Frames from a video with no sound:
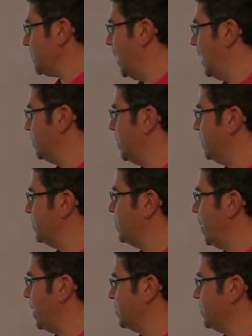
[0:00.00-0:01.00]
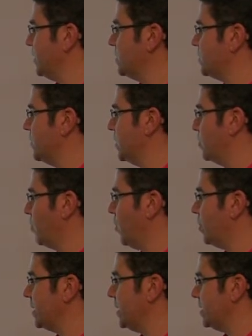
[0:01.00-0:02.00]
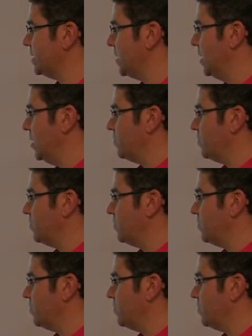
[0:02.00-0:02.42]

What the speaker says: If you are transferring properties